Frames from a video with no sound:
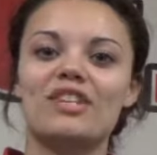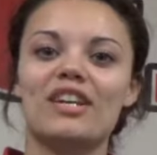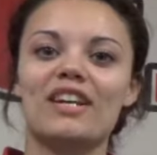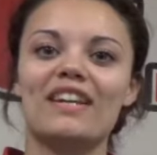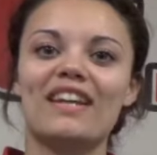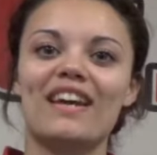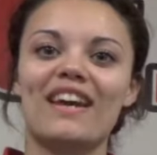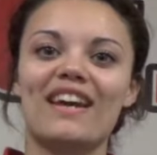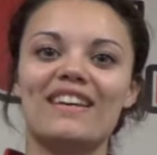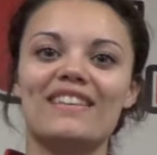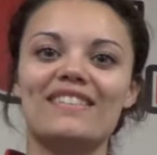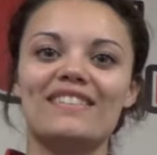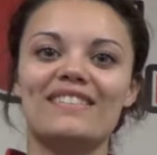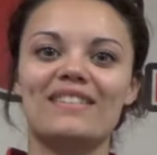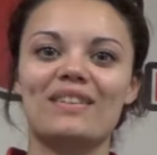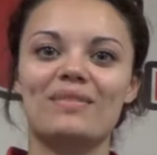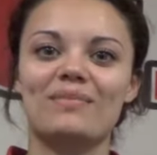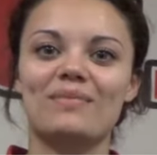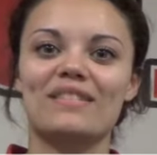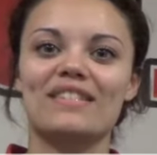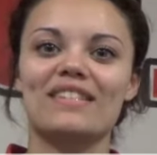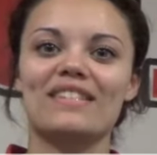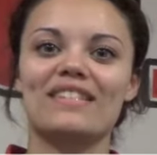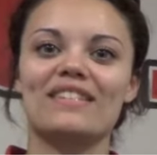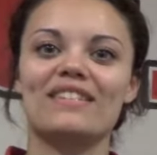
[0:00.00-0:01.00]
Jade Hays, and I'm
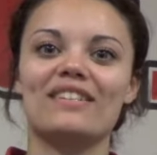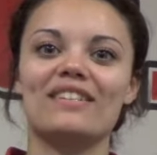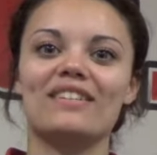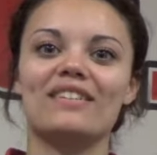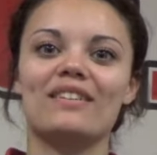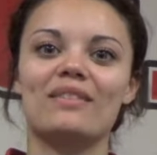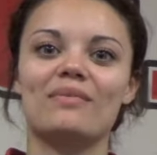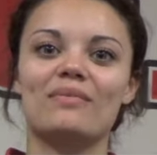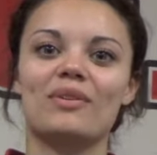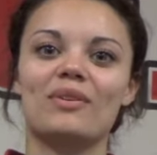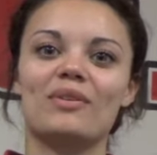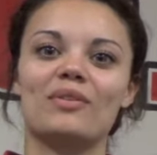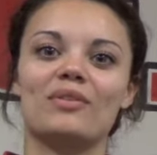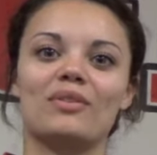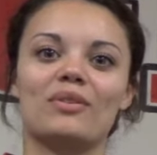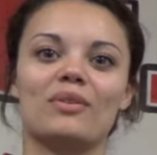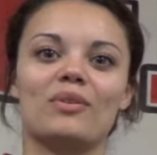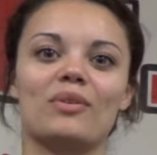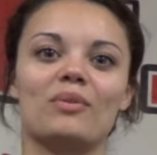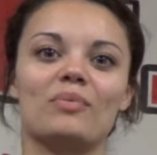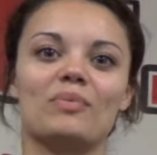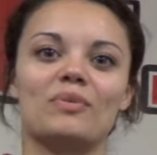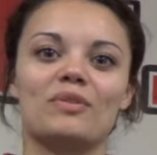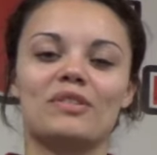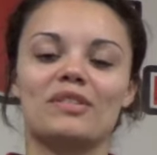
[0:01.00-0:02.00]
a senior, and I'm going to
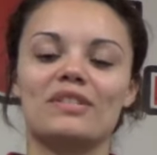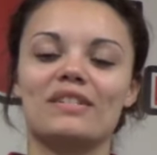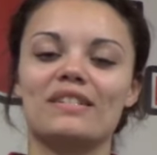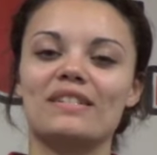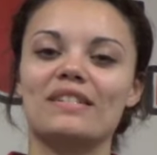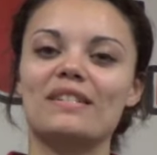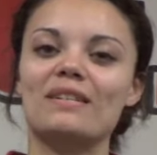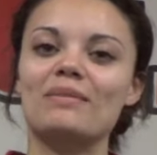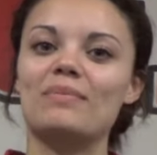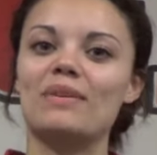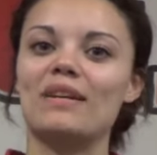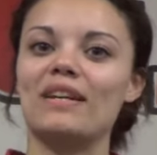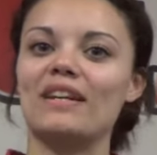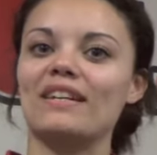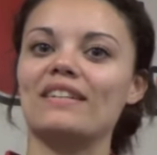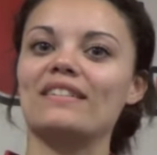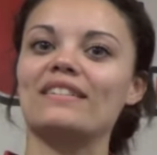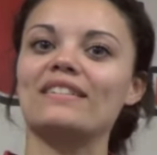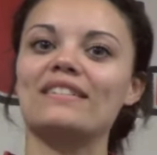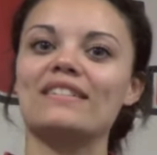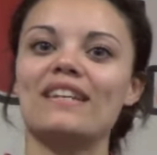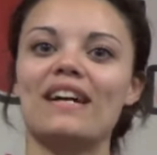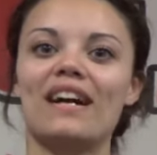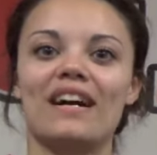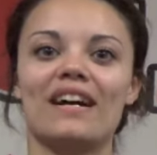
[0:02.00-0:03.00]
Corpus Christi
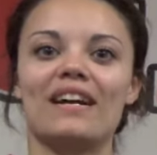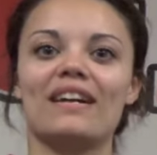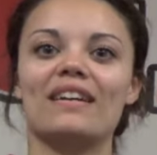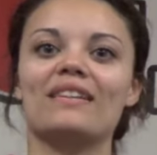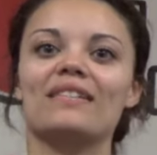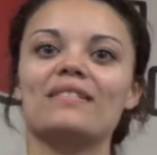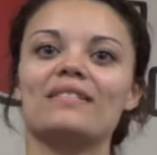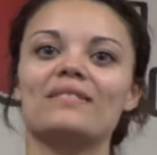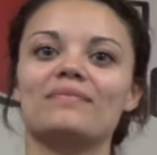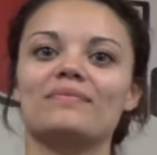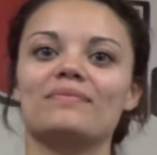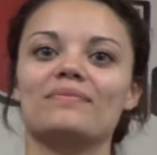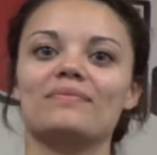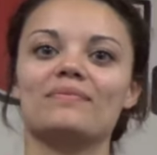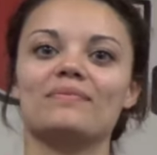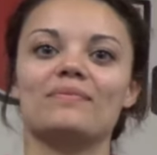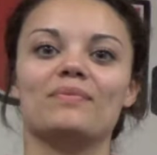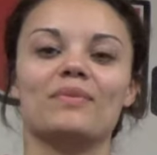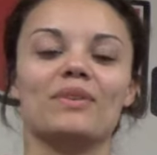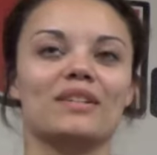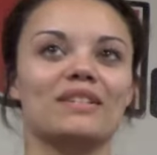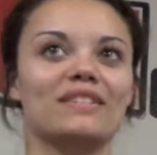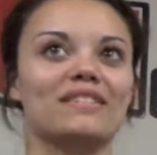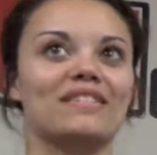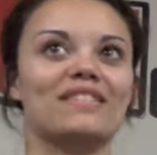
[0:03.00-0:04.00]
because I
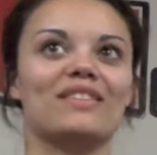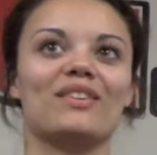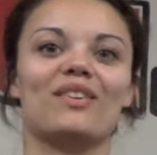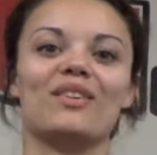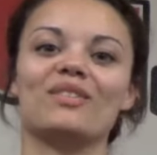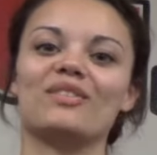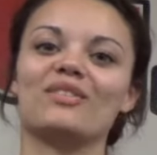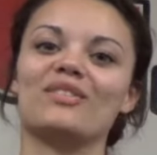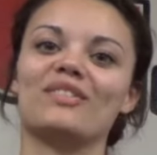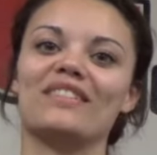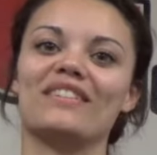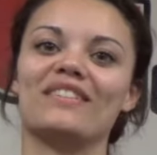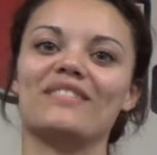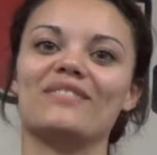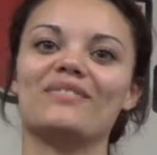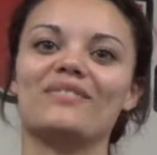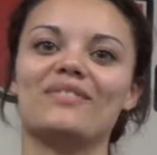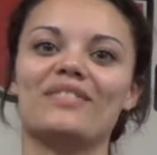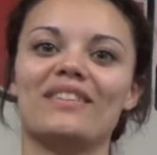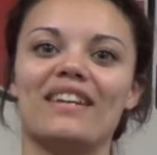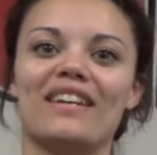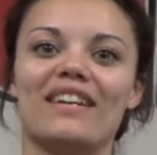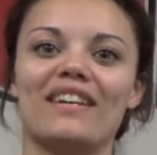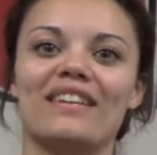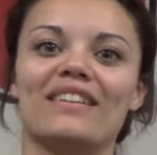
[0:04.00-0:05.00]
was an alternative
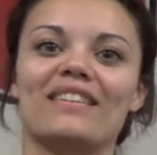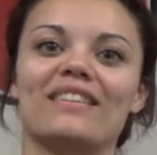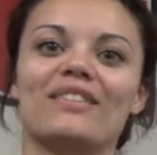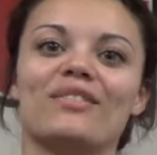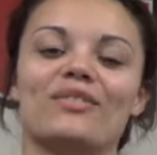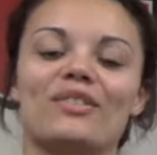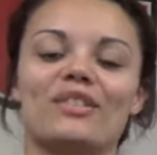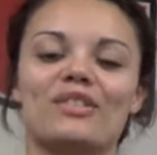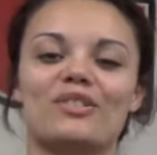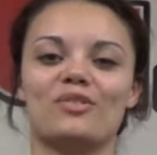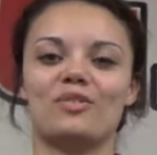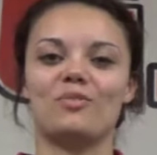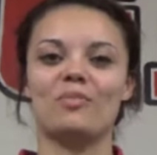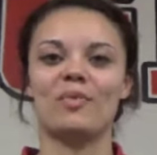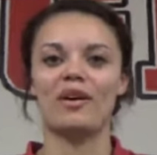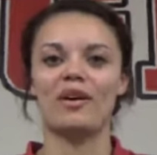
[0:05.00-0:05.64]
in the regional